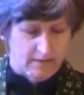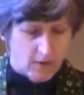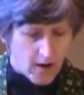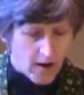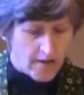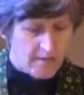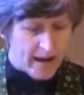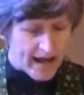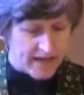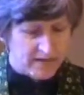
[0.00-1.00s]
For all the
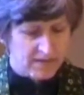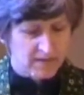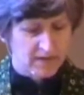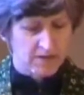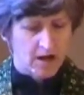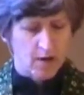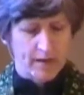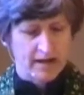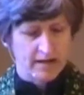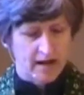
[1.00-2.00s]
paths of
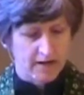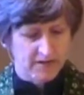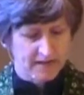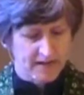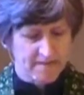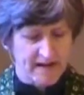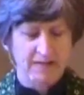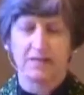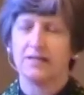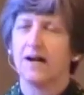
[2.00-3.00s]
Yahweh are
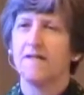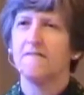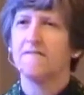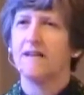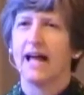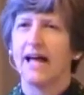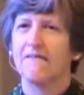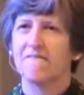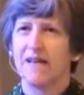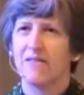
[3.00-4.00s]
steadfast love
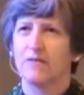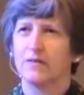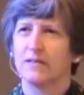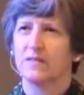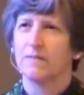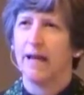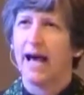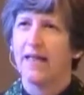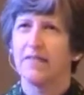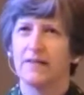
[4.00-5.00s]
and faithfulness, the
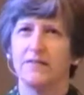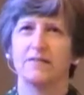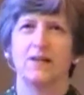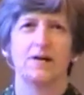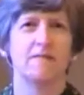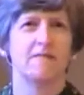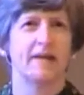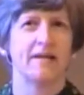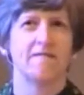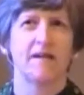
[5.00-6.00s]
path of love
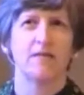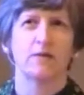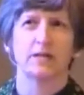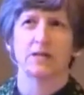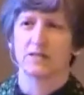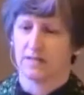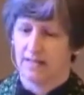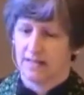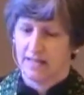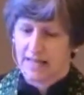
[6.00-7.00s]
and faithfulness.
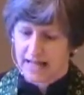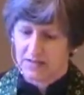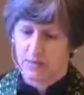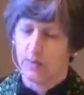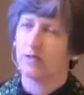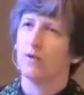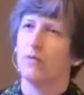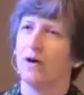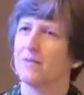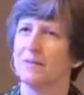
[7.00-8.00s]
That's the one we
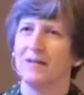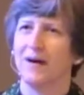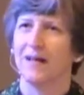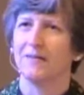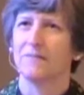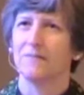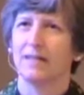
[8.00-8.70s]
want to be on.